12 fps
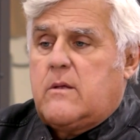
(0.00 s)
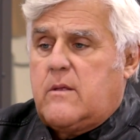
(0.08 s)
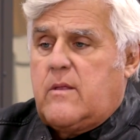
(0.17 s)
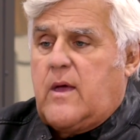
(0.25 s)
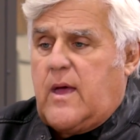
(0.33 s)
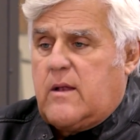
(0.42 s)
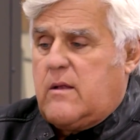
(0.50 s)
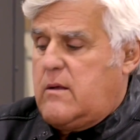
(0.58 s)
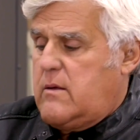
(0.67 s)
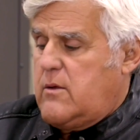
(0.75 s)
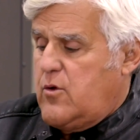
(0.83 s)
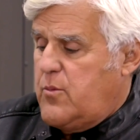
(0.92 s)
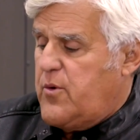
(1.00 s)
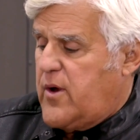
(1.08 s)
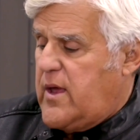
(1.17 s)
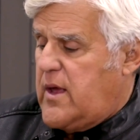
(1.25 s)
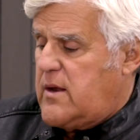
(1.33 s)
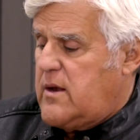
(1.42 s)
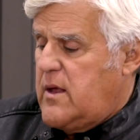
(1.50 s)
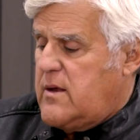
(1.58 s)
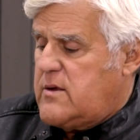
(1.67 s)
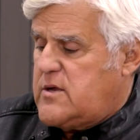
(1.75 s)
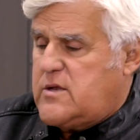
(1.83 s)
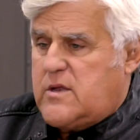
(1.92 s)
that lubricant. They are.